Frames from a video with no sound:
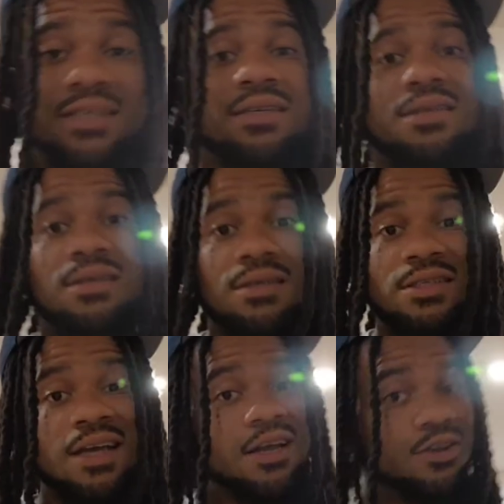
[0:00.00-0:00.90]
you.
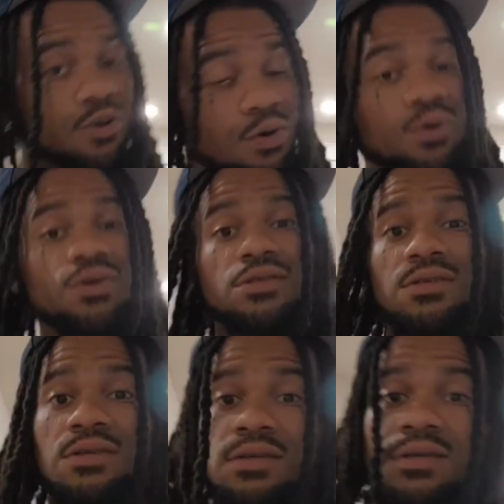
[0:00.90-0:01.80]
She got the course.
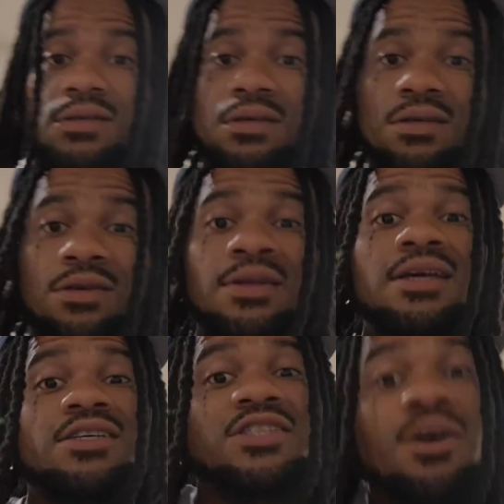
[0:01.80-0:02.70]
You
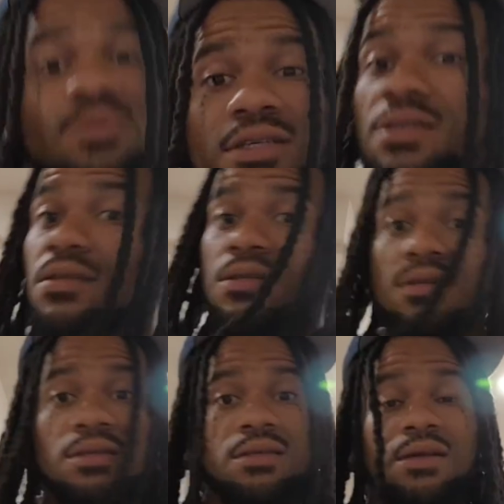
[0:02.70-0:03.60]
need consulting?
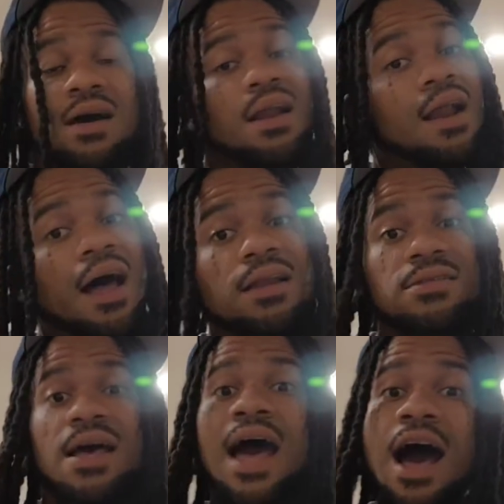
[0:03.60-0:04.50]

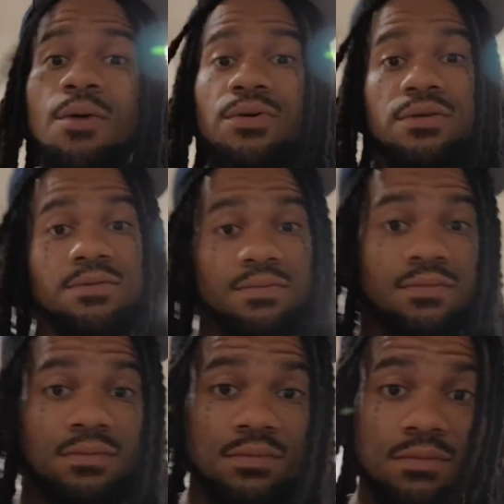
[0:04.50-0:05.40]
$100 an hour.
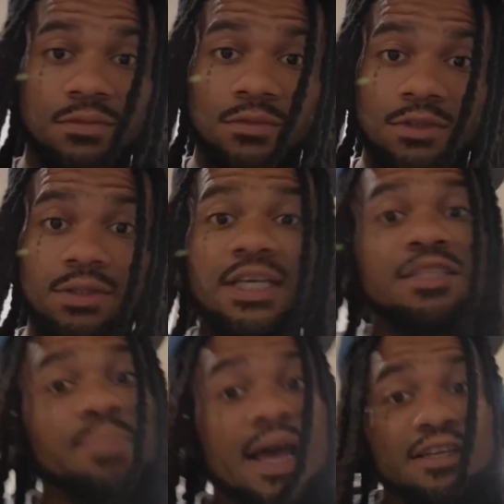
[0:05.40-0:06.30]

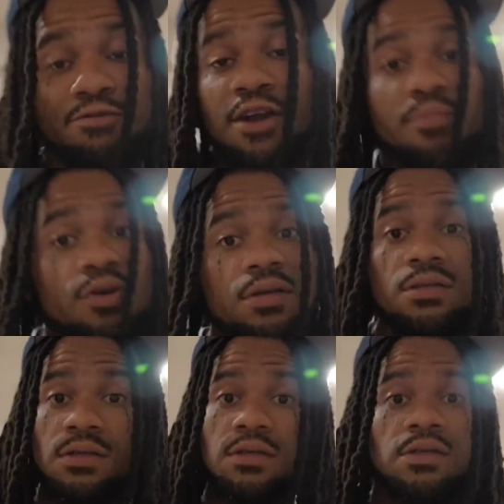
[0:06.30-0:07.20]
Dispatch, freight broker,
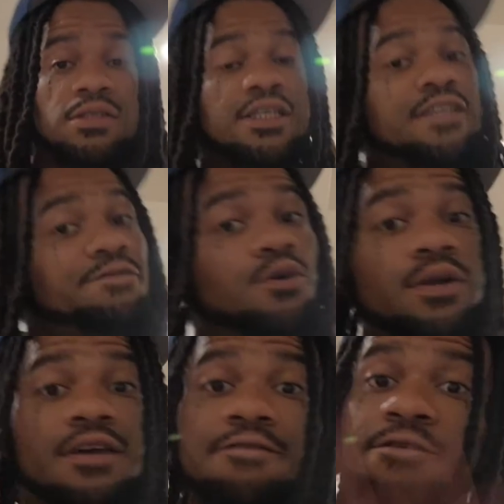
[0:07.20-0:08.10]

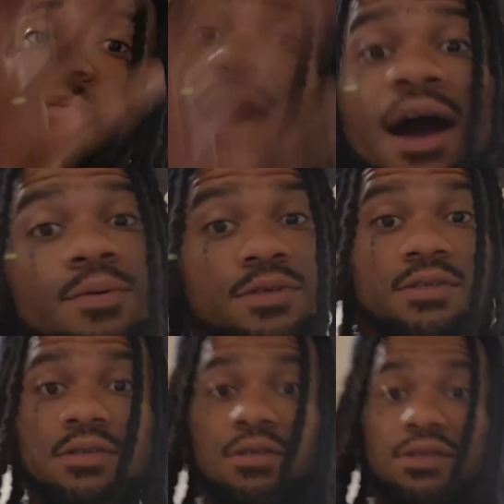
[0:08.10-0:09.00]
640 four
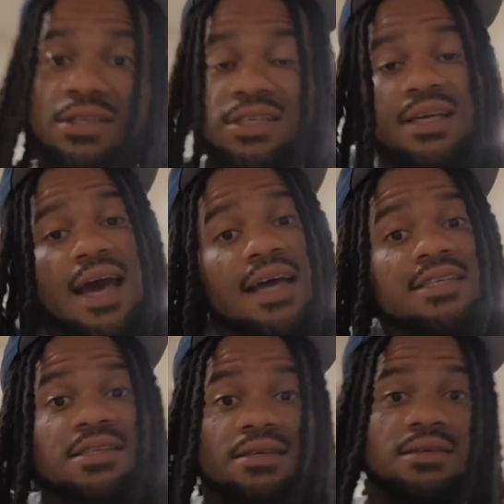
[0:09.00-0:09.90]
hours. She
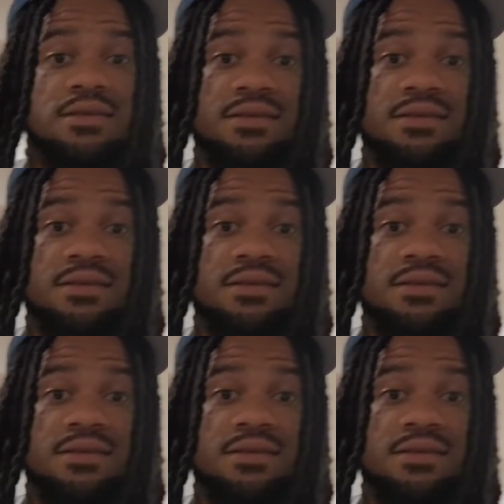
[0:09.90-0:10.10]
got you.